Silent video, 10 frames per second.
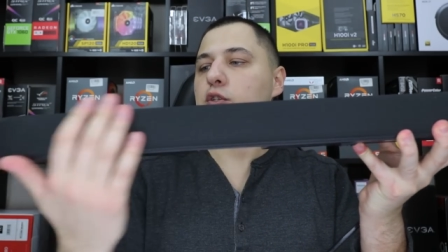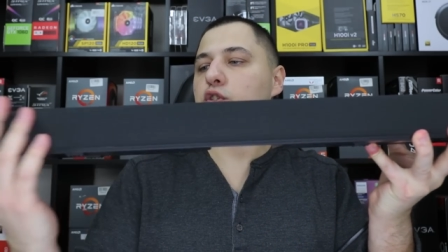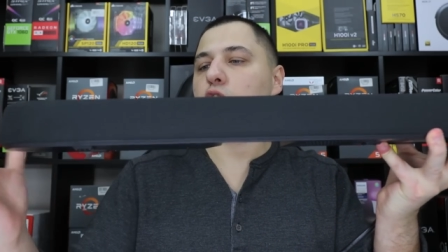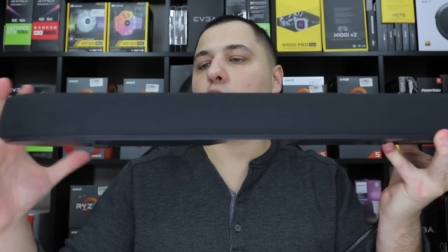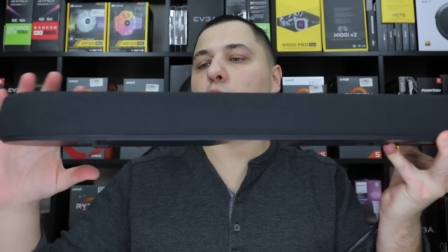
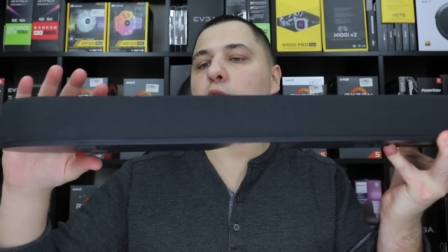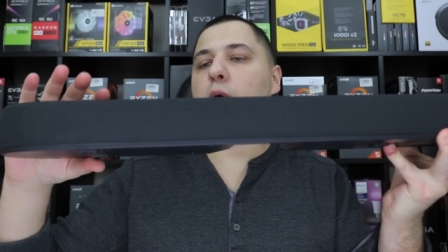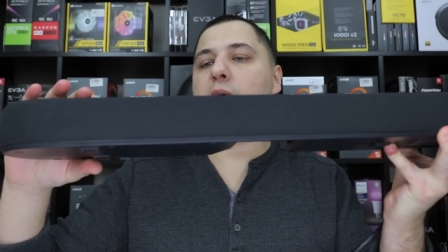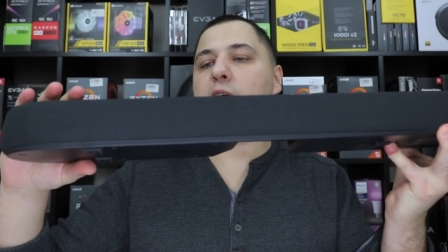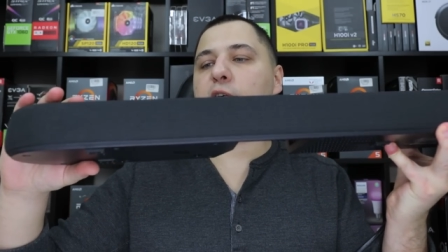So you
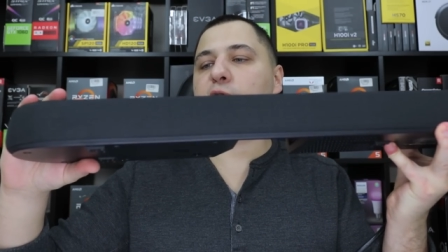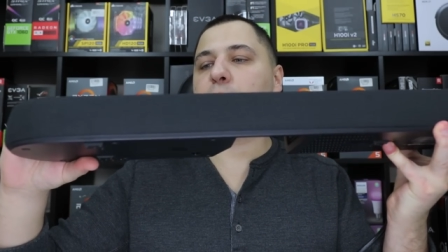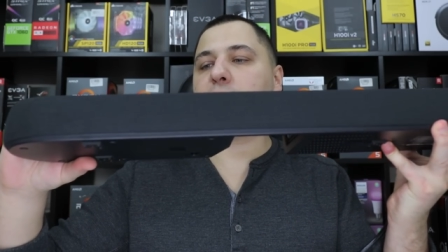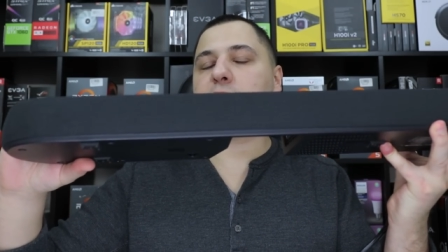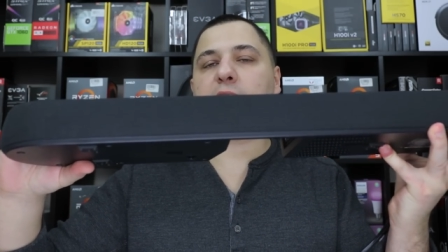have
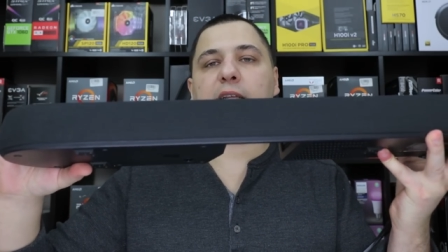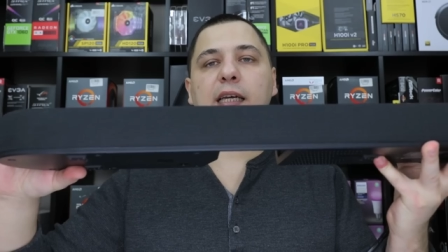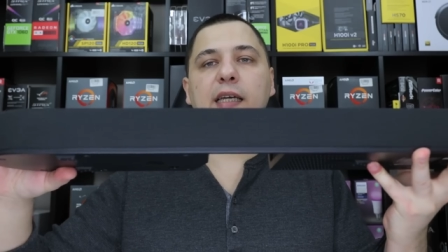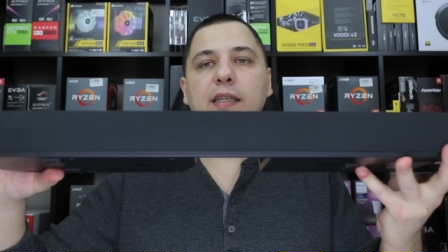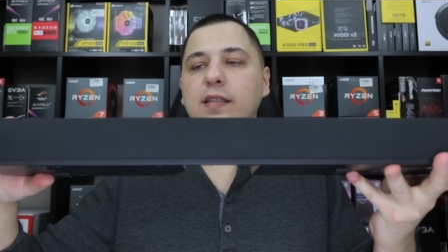
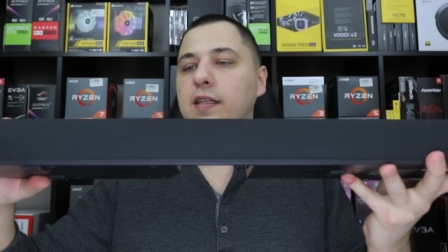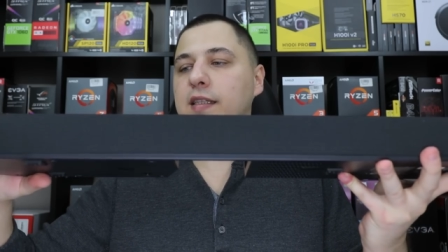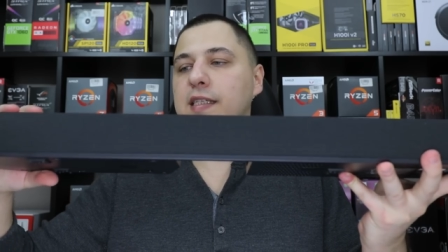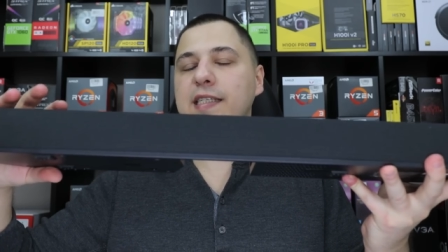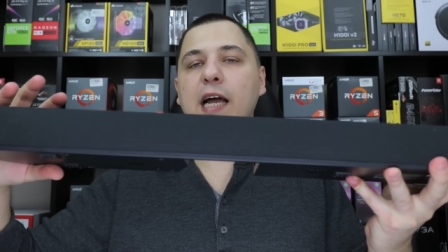basically the,
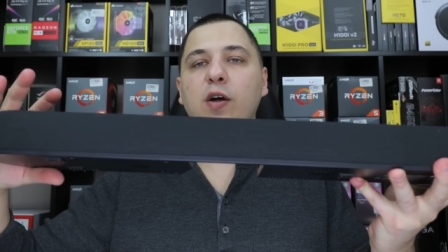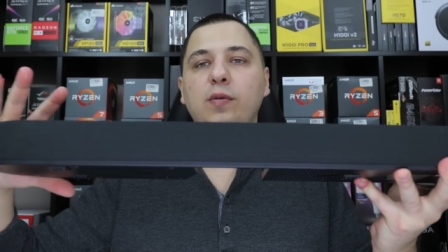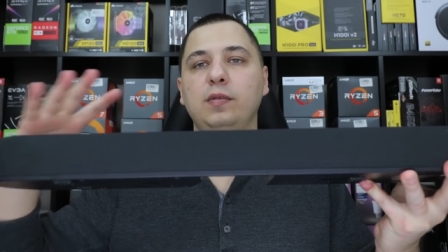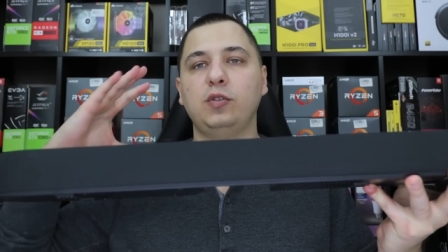the sound,